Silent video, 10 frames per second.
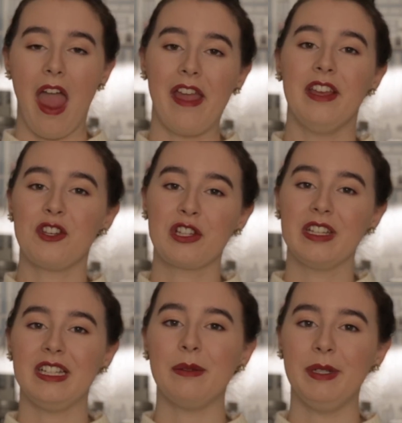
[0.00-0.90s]
And that just
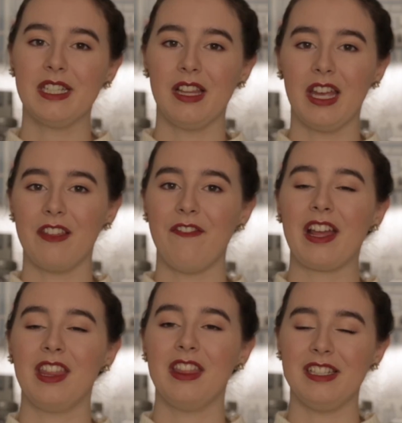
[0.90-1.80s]
leads me to like the
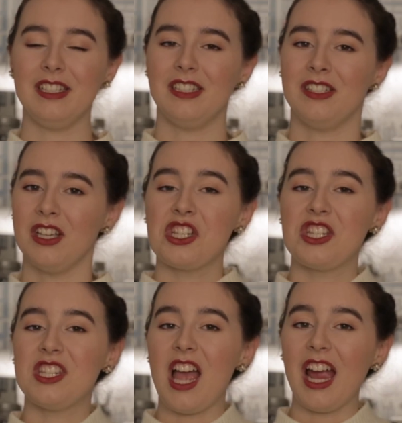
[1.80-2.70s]
fact that this is
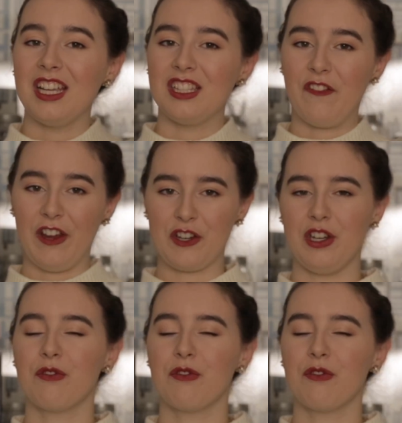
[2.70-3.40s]
science fiction.